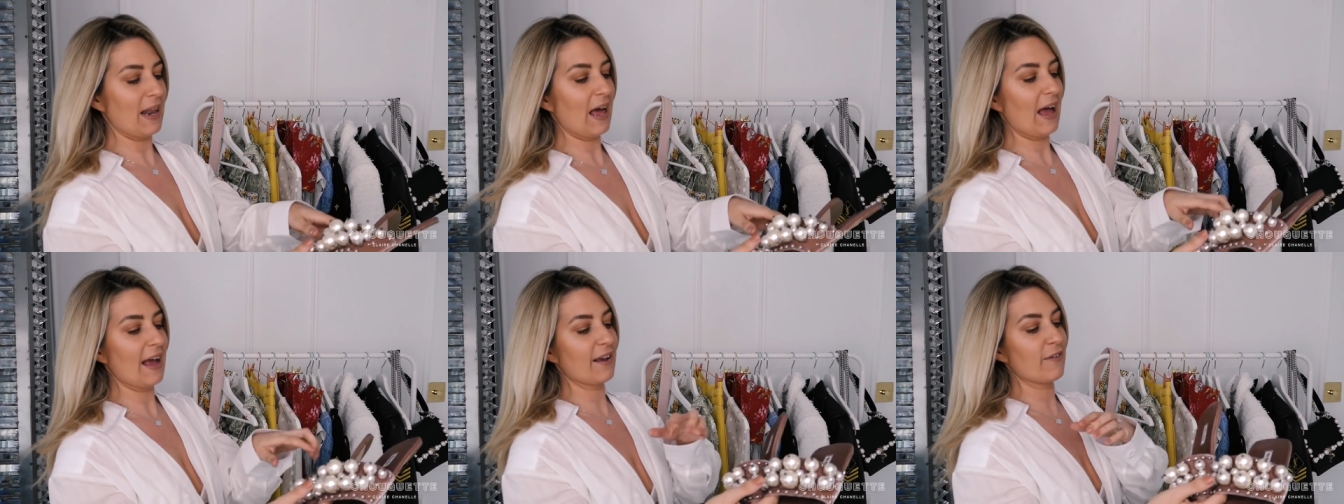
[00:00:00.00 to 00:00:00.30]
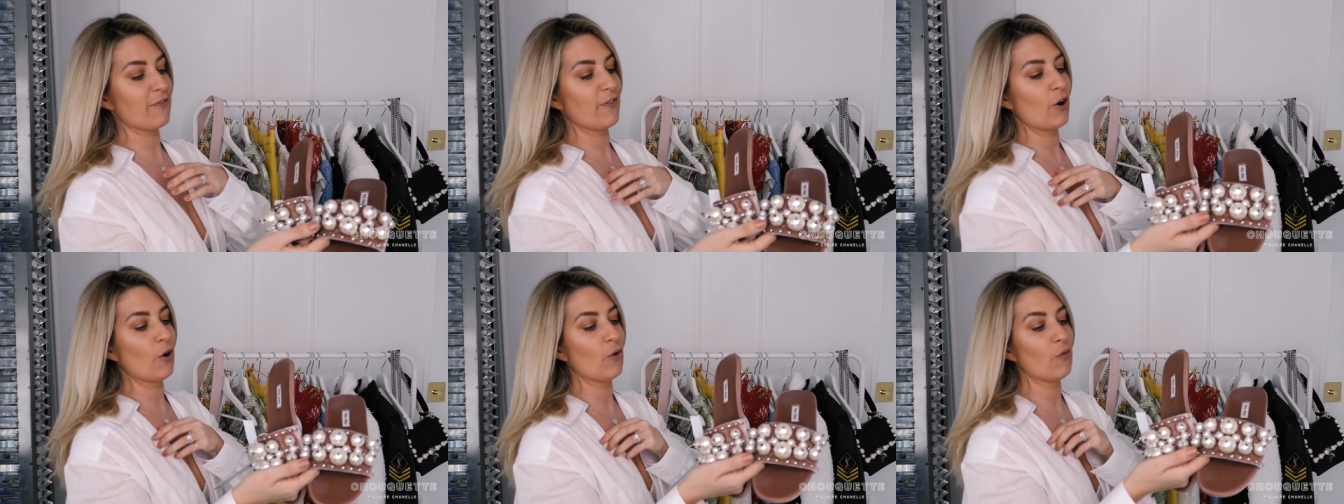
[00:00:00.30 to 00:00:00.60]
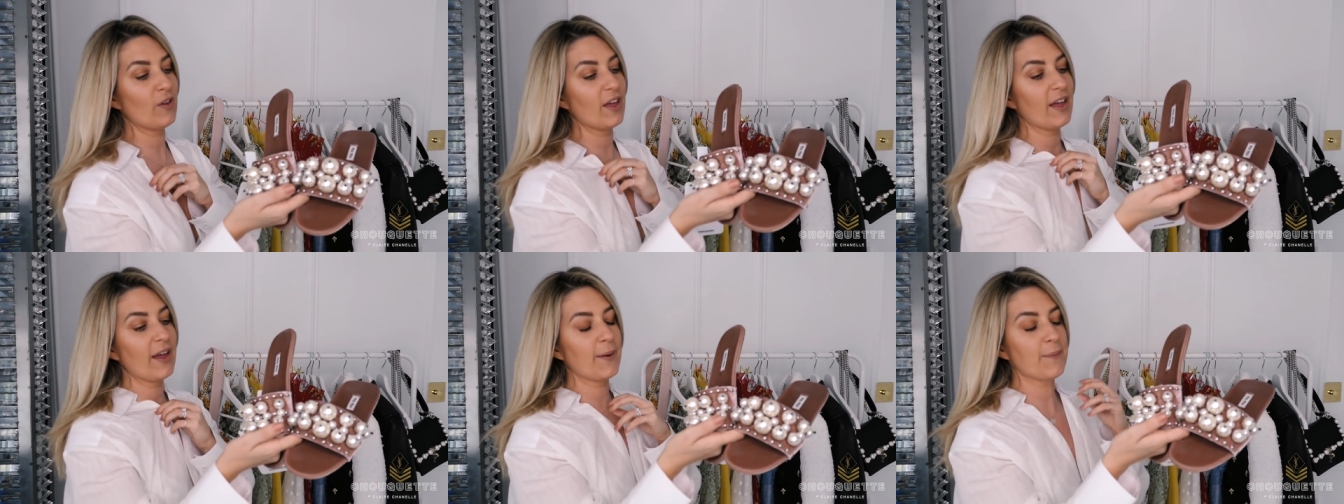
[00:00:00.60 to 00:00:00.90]
black
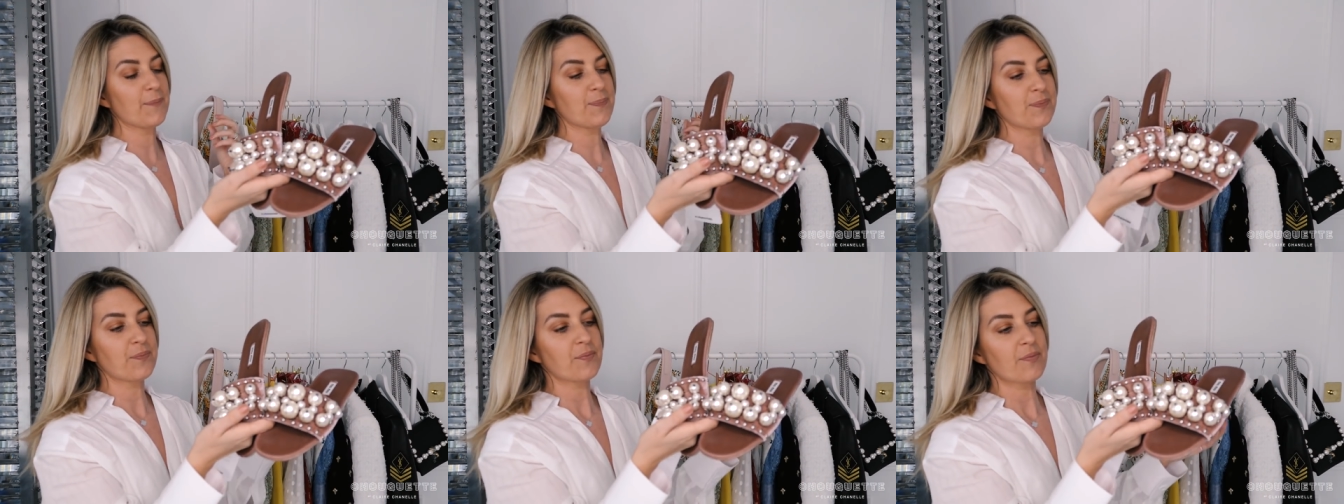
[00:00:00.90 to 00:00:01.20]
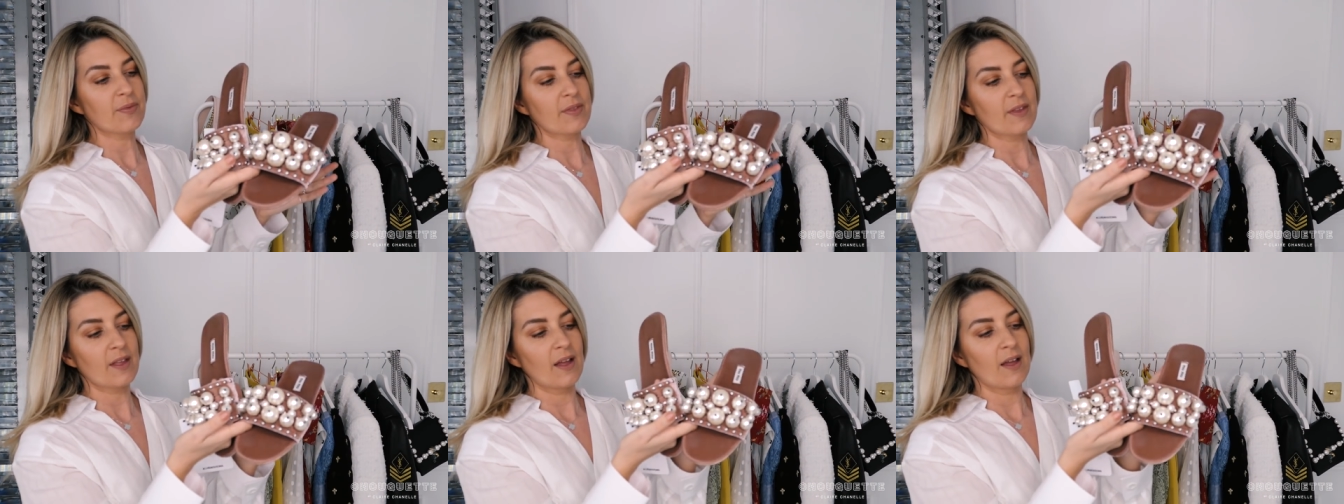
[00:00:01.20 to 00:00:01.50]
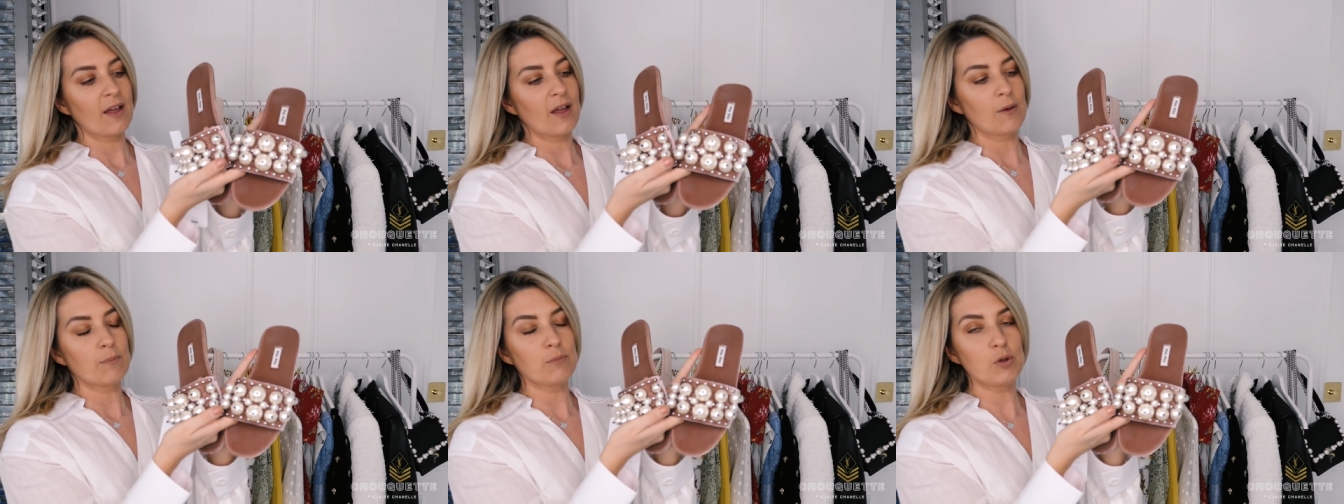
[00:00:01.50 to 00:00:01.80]
velvet
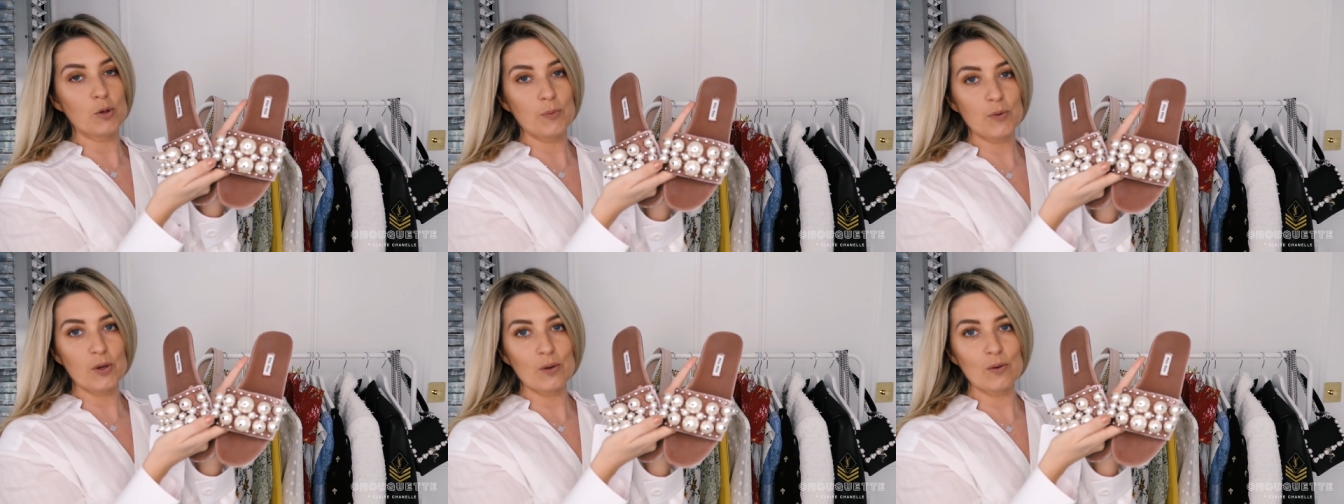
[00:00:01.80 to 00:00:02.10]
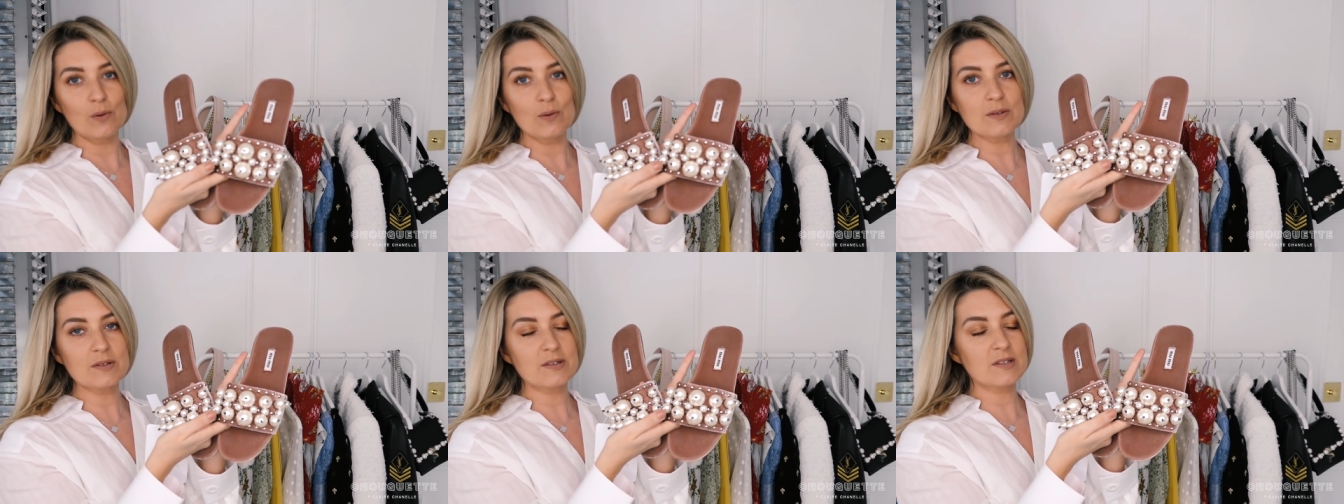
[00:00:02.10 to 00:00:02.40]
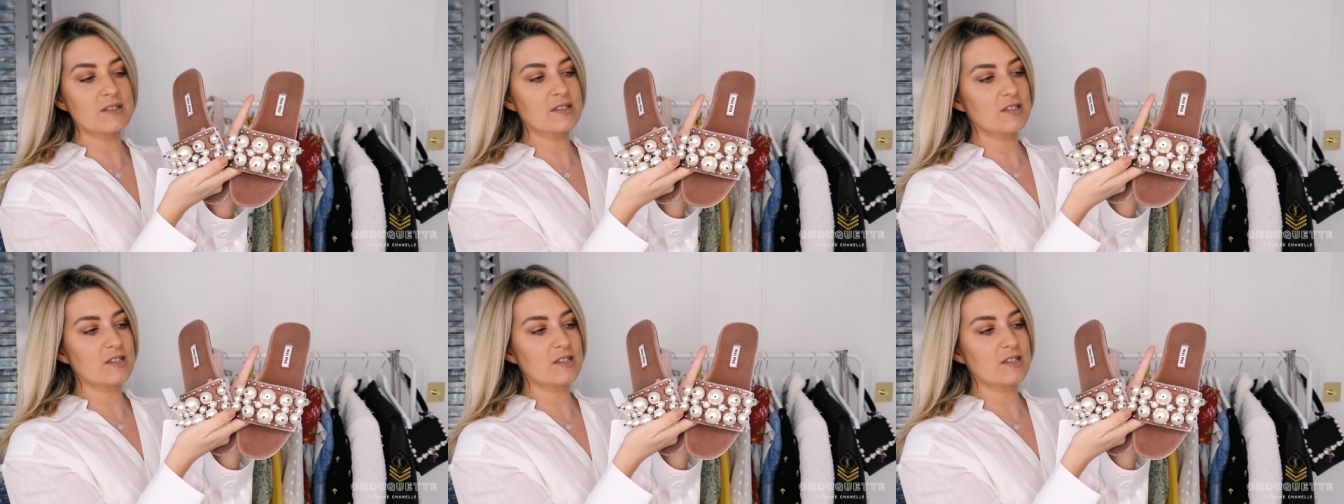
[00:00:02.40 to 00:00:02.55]
Miu Mius,